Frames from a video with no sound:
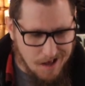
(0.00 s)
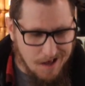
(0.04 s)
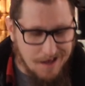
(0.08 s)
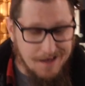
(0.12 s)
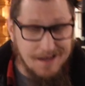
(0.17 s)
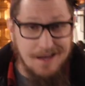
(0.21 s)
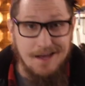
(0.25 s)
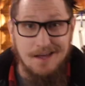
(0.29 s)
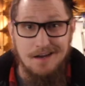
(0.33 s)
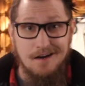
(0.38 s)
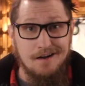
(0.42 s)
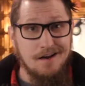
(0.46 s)

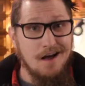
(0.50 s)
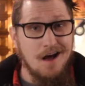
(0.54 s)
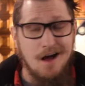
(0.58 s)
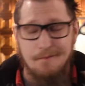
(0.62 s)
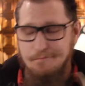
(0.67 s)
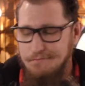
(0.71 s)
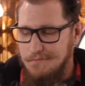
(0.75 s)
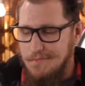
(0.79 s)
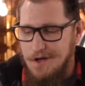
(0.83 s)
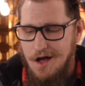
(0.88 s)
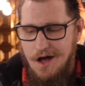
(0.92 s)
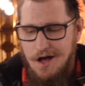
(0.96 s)
Heat it
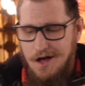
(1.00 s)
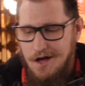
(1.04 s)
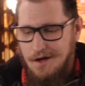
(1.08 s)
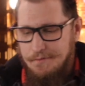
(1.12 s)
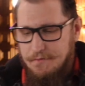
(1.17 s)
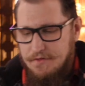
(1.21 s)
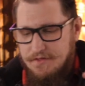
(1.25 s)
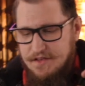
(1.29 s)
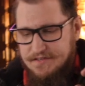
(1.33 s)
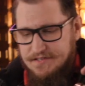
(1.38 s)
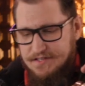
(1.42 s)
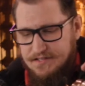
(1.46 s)
up.
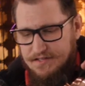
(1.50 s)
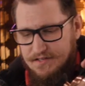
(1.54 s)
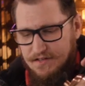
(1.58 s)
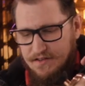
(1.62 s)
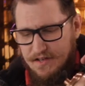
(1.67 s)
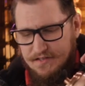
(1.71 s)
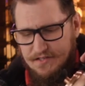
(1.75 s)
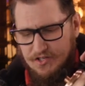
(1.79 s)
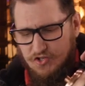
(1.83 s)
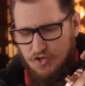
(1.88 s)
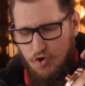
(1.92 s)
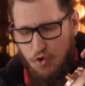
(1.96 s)
This
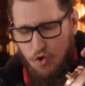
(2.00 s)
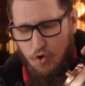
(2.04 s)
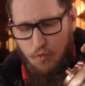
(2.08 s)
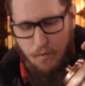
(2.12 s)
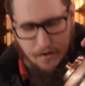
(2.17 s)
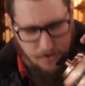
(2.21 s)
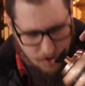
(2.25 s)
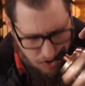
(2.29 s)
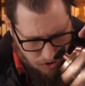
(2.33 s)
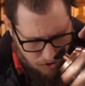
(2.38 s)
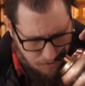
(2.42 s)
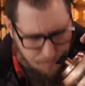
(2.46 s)
is cool.
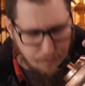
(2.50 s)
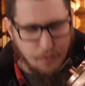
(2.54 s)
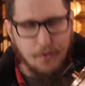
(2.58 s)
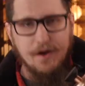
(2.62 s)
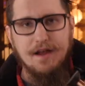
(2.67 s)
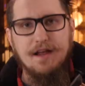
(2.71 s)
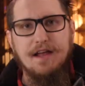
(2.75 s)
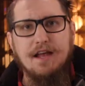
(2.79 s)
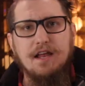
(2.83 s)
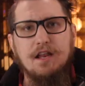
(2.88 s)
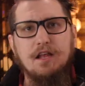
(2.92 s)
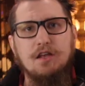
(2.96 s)
When you're
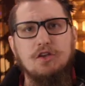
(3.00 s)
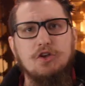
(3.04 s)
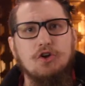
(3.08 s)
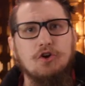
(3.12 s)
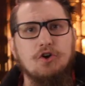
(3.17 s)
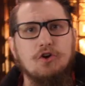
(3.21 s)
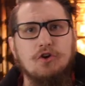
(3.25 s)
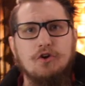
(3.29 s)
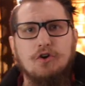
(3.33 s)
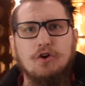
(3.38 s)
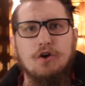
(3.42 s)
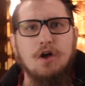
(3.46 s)
preheating
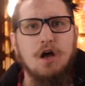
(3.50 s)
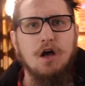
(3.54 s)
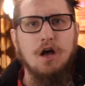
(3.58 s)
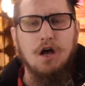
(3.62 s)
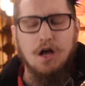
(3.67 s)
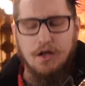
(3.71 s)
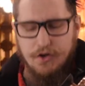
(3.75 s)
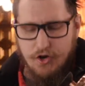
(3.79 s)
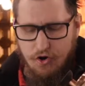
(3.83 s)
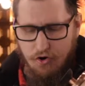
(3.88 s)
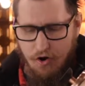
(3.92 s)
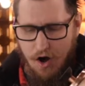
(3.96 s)
your
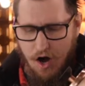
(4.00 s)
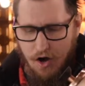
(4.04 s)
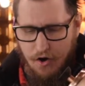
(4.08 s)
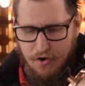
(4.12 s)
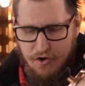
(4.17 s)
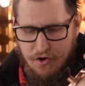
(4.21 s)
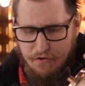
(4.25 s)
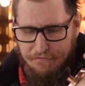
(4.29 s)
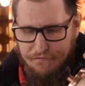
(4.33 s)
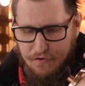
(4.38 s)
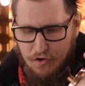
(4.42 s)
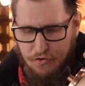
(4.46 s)

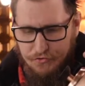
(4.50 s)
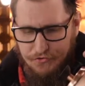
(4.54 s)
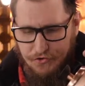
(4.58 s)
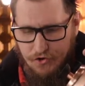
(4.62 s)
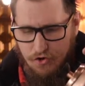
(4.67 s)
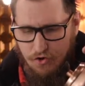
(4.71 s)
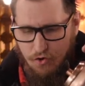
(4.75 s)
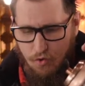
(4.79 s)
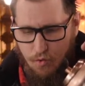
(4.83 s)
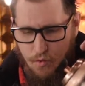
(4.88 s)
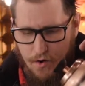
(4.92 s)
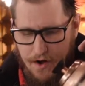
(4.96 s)
Hario
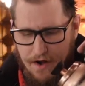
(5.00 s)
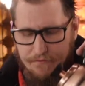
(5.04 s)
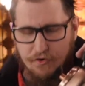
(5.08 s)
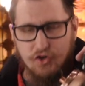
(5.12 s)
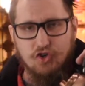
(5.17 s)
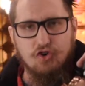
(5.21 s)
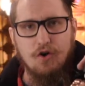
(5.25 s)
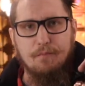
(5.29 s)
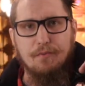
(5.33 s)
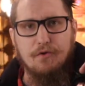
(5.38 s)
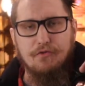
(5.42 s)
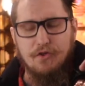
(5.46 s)
filter or whatever
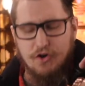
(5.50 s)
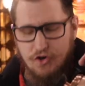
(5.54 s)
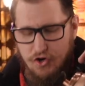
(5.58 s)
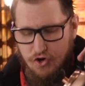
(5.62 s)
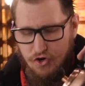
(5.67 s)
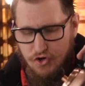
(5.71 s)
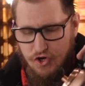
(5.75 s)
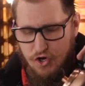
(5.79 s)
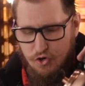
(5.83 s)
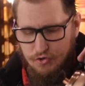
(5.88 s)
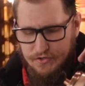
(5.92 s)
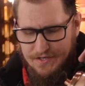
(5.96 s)
dripper that you're
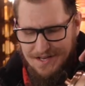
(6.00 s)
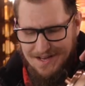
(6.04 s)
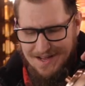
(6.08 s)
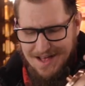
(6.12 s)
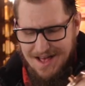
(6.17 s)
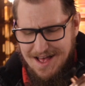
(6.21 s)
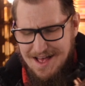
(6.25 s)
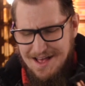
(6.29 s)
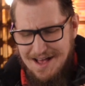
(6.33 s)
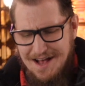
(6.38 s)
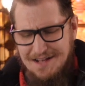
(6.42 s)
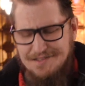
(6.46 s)
using,
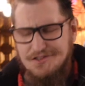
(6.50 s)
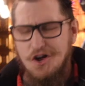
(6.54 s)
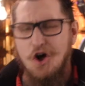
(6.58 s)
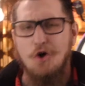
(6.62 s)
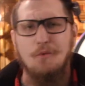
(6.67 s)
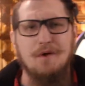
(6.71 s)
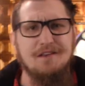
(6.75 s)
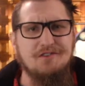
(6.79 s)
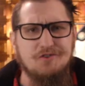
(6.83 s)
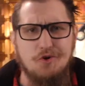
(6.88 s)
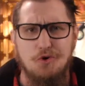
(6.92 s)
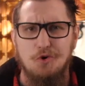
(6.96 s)
it's
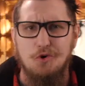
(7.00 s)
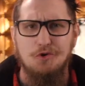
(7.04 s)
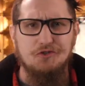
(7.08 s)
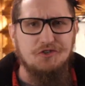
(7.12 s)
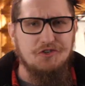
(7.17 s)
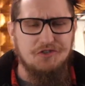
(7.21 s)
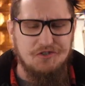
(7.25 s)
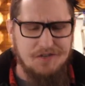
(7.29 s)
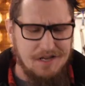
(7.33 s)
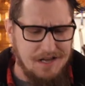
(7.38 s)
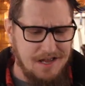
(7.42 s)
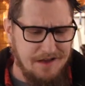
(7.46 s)
always cool
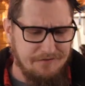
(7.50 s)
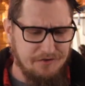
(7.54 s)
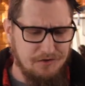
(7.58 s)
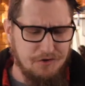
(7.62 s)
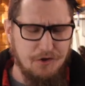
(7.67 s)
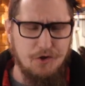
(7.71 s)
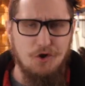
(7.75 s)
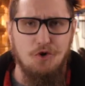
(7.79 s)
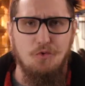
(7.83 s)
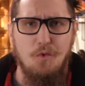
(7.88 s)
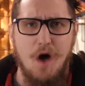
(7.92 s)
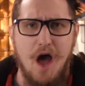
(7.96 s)
just to give a
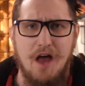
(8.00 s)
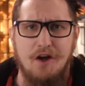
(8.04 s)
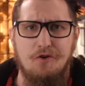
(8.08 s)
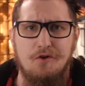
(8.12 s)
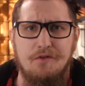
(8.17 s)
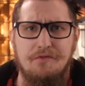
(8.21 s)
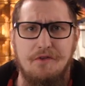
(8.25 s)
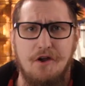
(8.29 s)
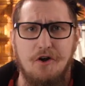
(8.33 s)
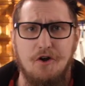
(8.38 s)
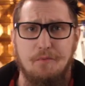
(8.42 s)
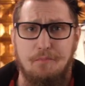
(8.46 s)
little water
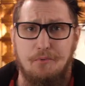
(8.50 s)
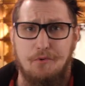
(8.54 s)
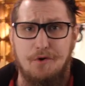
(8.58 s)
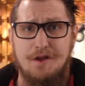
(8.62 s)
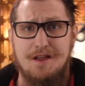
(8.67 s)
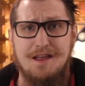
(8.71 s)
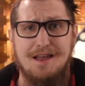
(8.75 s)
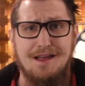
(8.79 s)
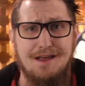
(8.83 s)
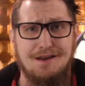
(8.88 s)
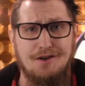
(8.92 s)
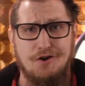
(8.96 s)
in there to
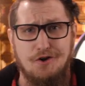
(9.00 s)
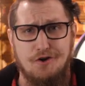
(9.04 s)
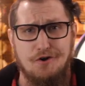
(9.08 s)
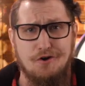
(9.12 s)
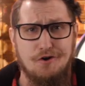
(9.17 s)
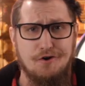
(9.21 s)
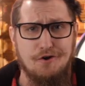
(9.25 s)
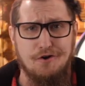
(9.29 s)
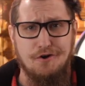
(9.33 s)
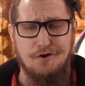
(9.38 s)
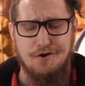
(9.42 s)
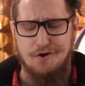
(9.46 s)
preheat
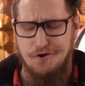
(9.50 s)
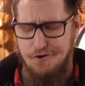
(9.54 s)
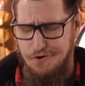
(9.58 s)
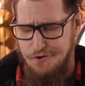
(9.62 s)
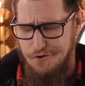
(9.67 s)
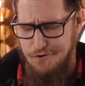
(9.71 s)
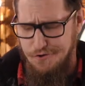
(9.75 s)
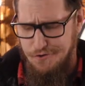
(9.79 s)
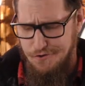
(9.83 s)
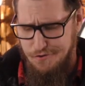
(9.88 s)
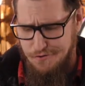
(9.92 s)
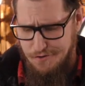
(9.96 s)

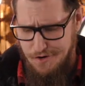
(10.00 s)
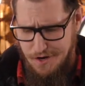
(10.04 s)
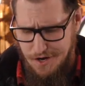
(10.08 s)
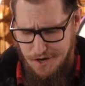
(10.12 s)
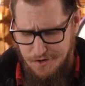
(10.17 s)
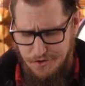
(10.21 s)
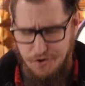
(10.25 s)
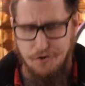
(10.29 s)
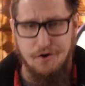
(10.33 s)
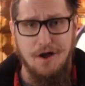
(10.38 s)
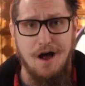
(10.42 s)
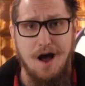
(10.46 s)

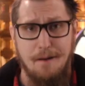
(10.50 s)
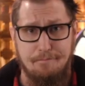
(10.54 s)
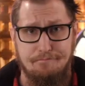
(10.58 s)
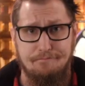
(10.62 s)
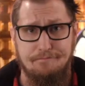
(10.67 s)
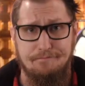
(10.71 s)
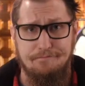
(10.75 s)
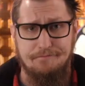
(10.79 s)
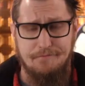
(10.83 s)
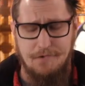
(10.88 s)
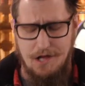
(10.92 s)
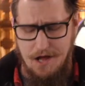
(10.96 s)
your cup.
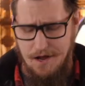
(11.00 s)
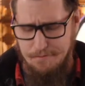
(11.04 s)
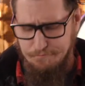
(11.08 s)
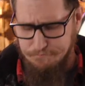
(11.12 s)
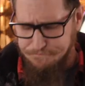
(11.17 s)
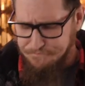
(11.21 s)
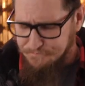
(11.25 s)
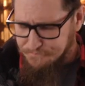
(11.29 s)
Okay?